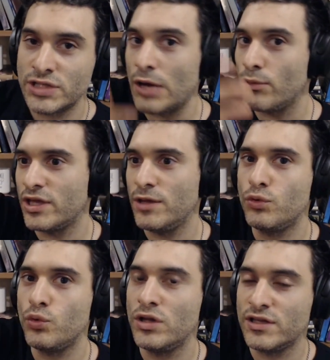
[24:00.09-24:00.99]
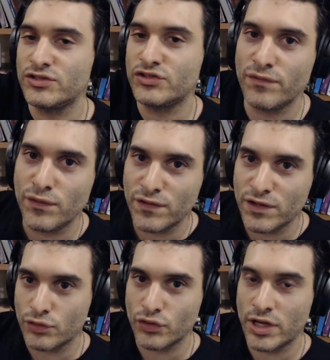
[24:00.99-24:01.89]
I will keep doing these review
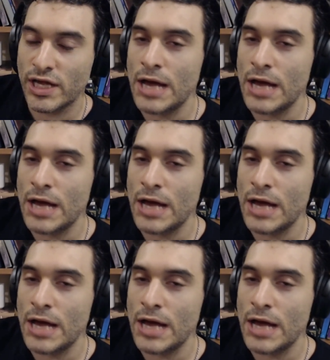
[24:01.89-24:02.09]
videos. Okay.